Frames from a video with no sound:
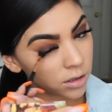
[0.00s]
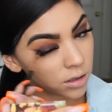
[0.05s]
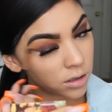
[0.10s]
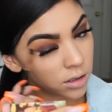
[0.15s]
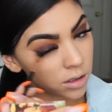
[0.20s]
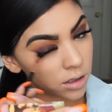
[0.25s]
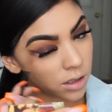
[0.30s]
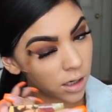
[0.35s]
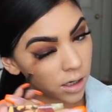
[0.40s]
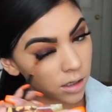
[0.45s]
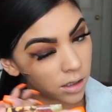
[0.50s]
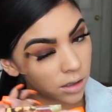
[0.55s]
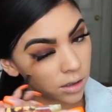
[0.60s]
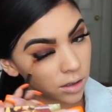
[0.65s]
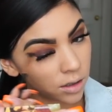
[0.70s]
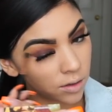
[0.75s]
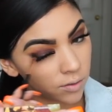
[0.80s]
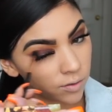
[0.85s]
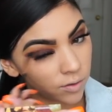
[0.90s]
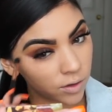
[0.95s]
just to kind of
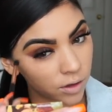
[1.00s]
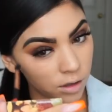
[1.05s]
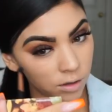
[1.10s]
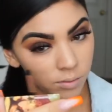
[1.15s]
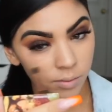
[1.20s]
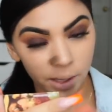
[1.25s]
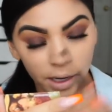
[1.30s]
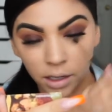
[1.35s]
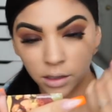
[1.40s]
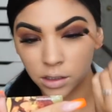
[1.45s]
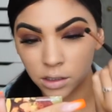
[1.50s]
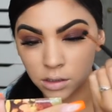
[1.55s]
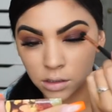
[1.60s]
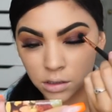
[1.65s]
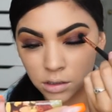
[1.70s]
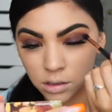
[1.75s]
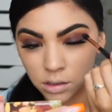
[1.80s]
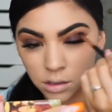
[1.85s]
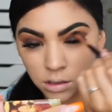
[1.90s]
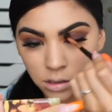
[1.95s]
give good
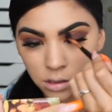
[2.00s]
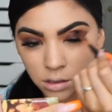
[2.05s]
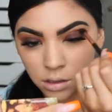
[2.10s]
balance